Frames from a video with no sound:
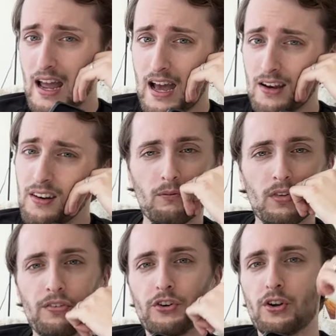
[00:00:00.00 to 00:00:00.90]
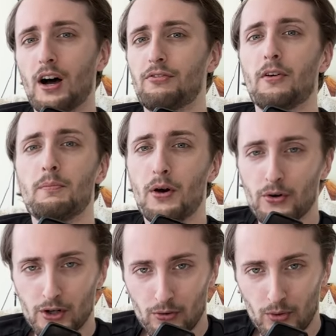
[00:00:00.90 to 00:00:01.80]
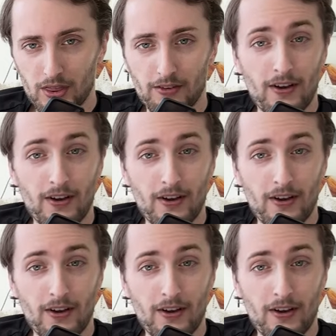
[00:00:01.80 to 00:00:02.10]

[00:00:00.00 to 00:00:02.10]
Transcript: had. But if you're not familiar with the